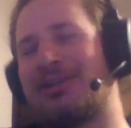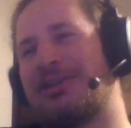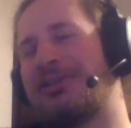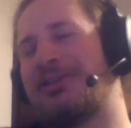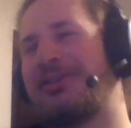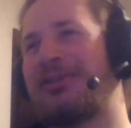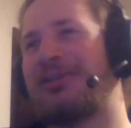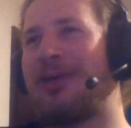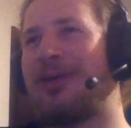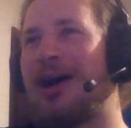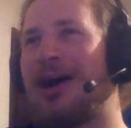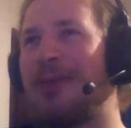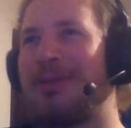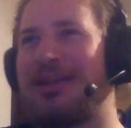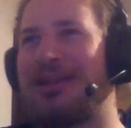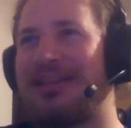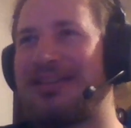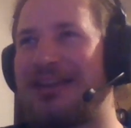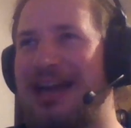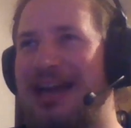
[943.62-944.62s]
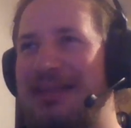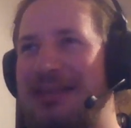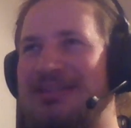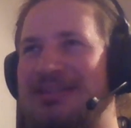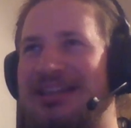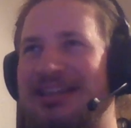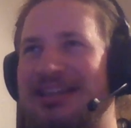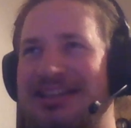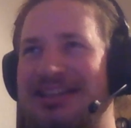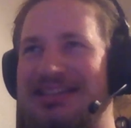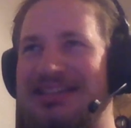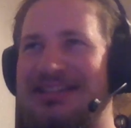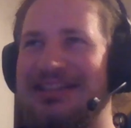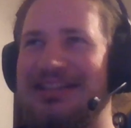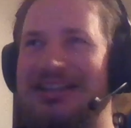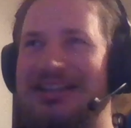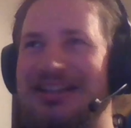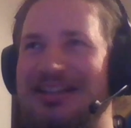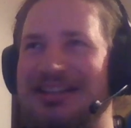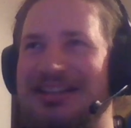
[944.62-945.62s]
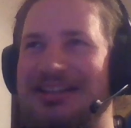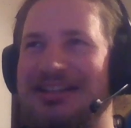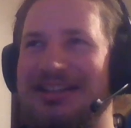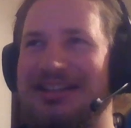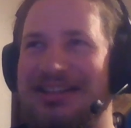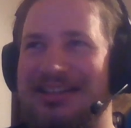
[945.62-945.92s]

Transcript: you don't know how many times like it's I'm